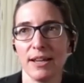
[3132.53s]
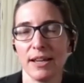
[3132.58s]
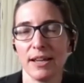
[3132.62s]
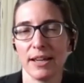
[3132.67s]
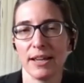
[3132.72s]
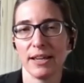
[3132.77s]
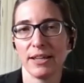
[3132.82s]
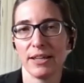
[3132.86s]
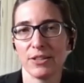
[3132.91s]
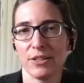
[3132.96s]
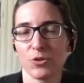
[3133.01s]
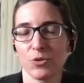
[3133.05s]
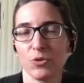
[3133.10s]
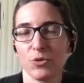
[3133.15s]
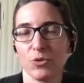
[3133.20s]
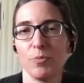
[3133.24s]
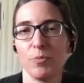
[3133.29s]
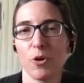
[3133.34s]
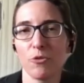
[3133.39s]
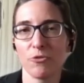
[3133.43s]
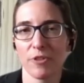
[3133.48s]
a
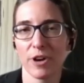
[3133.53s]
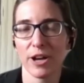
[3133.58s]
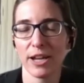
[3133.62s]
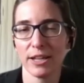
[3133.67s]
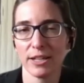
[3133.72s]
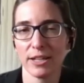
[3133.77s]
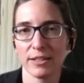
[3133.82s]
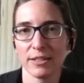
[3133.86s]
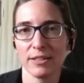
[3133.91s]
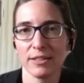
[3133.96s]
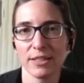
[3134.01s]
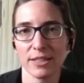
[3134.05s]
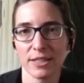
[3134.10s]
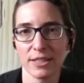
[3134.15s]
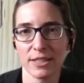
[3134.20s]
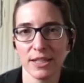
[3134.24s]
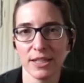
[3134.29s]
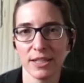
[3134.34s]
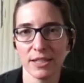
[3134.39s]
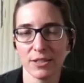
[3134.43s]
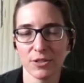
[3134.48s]
certain bovine
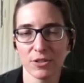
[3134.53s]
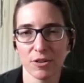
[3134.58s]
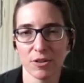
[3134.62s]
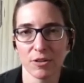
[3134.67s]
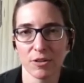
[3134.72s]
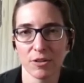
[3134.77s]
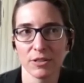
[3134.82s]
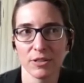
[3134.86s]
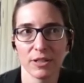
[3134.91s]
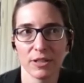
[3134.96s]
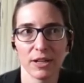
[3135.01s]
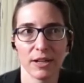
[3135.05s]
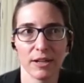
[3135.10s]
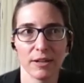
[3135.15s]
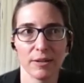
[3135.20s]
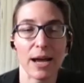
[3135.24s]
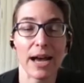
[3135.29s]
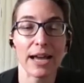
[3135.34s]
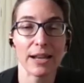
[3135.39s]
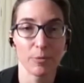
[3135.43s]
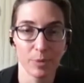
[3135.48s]
disease called uh,
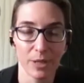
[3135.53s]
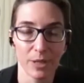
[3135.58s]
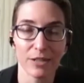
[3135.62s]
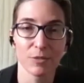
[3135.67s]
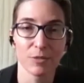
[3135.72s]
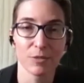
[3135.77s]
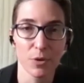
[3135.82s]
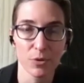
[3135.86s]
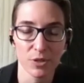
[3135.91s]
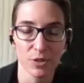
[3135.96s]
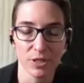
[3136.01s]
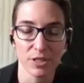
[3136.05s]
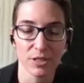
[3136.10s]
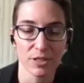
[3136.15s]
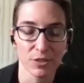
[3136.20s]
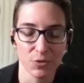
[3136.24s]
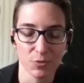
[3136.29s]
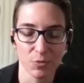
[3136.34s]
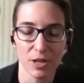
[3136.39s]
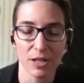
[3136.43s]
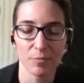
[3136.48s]
anaplasmosis
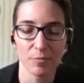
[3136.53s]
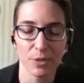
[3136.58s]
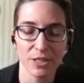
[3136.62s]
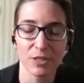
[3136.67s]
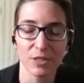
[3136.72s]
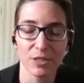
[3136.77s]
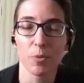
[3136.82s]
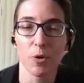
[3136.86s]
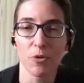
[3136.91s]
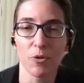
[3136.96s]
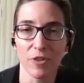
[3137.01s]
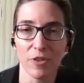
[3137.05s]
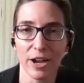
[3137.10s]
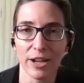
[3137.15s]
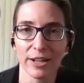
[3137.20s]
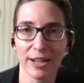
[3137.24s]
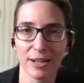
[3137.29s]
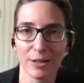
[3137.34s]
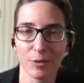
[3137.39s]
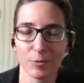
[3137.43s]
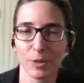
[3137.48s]
as well, but it's bovine
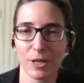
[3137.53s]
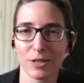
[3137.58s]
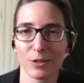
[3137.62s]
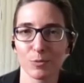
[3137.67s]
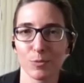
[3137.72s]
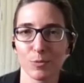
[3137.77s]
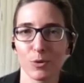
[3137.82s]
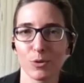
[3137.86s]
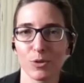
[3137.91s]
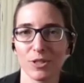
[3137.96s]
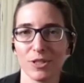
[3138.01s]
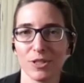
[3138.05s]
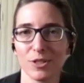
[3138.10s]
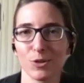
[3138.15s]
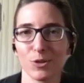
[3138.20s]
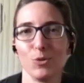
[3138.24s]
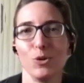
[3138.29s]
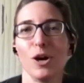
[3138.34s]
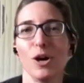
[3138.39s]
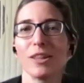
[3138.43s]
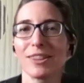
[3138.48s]
anaplasmosis,
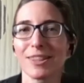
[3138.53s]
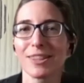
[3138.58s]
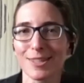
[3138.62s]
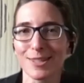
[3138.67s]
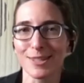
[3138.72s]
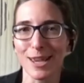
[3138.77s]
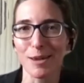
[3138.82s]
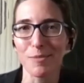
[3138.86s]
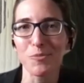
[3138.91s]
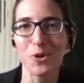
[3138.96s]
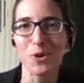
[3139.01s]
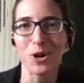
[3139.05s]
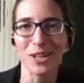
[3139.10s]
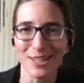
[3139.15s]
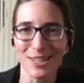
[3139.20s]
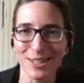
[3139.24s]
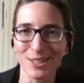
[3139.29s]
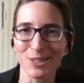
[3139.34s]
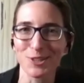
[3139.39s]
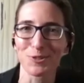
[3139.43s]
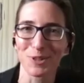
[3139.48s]
so not the same one
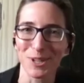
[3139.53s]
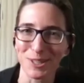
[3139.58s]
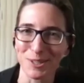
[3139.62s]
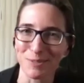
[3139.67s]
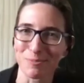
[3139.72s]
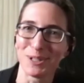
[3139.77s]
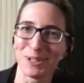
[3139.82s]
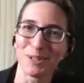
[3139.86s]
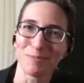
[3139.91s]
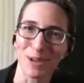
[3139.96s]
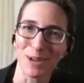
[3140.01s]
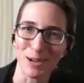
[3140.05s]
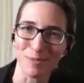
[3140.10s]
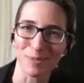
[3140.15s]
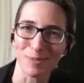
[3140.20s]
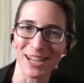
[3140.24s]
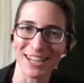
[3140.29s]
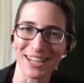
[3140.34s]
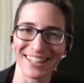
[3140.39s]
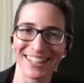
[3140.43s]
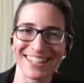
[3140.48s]
that's transmitted by
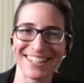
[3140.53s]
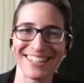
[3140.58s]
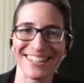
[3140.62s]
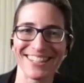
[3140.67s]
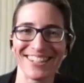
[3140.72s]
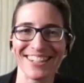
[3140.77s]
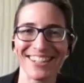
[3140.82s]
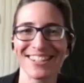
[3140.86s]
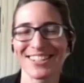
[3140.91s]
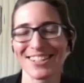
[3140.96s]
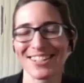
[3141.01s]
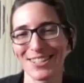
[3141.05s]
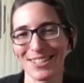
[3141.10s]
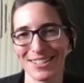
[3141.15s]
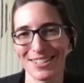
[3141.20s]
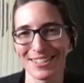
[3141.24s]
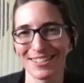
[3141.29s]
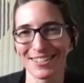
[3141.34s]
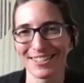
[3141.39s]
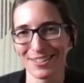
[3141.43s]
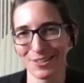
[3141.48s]
black-legged ticks.
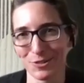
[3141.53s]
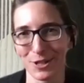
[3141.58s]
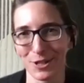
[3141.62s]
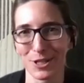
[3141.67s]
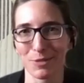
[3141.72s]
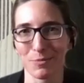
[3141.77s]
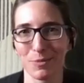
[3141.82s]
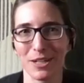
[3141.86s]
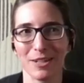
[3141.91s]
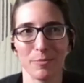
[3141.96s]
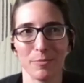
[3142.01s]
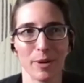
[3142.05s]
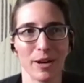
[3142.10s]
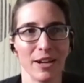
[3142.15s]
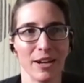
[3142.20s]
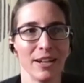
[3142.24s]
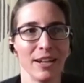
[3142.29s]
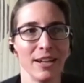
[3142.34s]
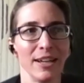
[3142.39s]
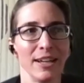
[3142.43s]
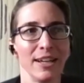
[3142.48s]
It's transmitted
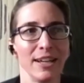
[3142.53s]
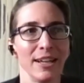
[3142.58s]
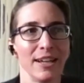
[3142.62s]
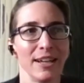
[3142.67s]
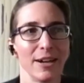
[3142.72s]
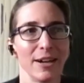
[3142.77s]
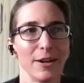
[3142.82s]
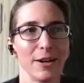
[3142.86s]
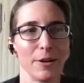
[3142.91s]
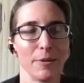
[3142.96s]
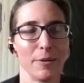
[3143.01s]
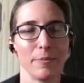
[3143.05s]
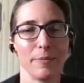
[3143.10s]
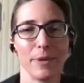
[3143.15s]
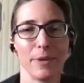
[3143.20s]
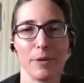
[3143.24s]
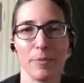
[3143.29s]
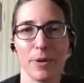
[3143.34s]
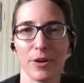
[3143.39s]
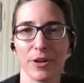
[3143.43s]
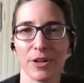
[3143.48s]
by um,
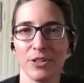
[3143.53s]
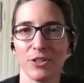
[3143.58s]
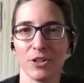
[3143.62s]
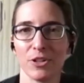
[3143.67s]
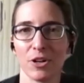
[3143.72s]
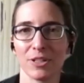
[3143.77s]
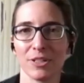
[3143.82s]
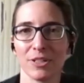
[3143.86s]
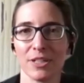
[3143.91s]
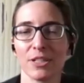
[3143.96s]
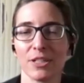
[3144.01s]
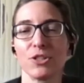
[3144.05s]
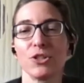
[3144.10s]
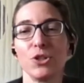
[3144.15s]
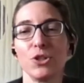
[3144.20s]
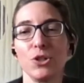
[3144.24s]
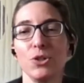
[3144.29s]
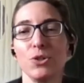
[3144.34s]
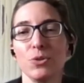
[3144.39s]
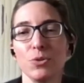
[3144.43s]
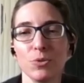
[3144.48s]
American dog ticks
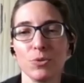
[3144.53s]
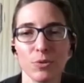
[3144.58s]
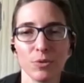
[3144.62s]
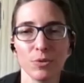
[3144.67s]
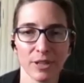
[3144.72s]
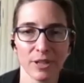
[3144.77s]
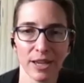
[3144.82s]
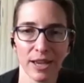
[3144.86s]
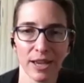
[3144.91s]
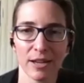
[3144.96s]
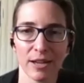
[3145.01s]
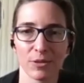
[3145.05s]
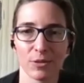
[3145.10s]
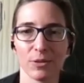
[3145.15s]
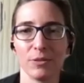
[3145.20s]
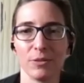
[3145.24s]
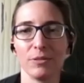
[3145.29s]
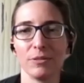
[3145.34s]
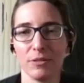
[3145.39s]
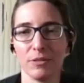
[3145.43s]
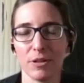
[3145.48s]
to
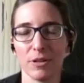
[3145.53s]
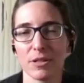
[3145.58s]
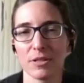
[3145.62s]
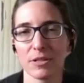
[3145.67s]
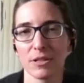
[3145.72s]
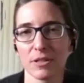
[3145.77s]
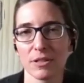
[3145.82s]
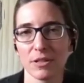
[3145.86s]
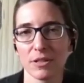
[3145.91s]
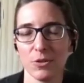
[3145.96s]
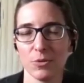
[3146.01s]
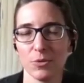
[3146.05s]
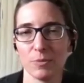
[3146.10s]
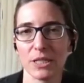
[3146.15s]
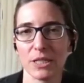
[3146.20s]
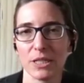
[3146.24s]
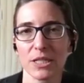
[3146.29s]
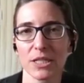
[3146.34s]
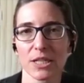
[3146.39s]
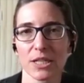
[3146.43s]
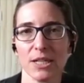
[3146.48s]
cattle, not to
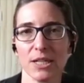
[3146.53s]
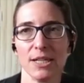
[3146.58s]
humans.